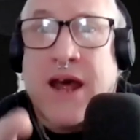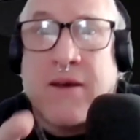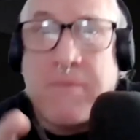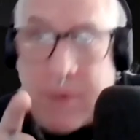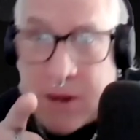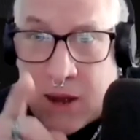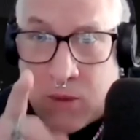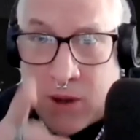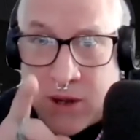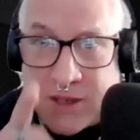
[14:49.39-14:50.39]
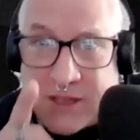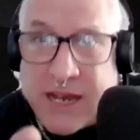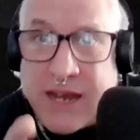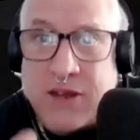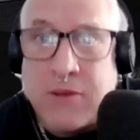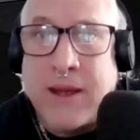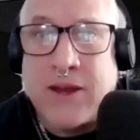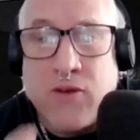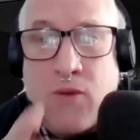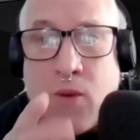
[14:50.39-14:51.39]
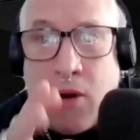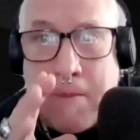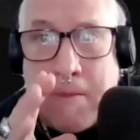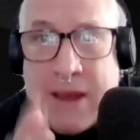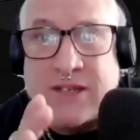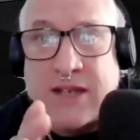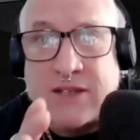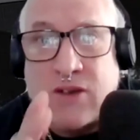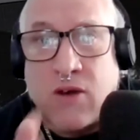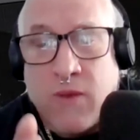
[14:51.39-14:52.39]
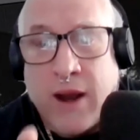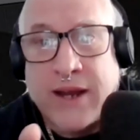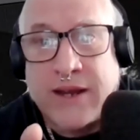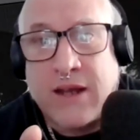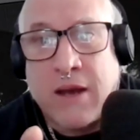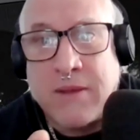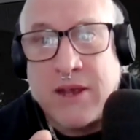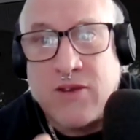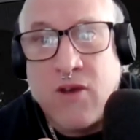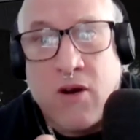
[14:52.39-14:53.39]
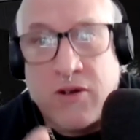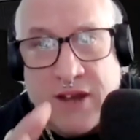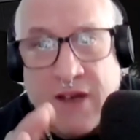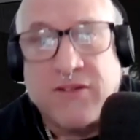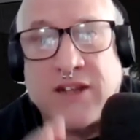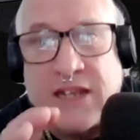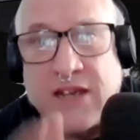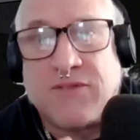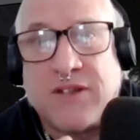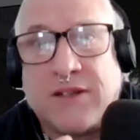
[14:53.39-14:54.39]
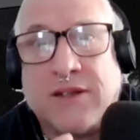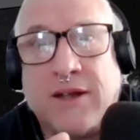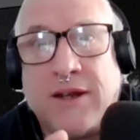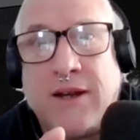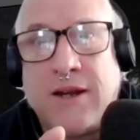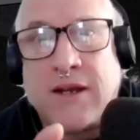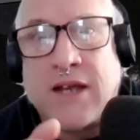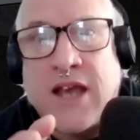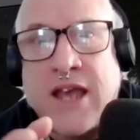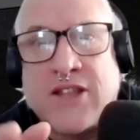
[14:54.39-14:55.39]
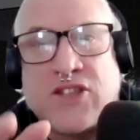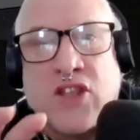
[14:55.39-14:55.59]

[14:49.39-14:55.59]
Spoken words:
that I wanted to say to you, man. You are amazing at songwriting. I mean, you are definitely gifted. It's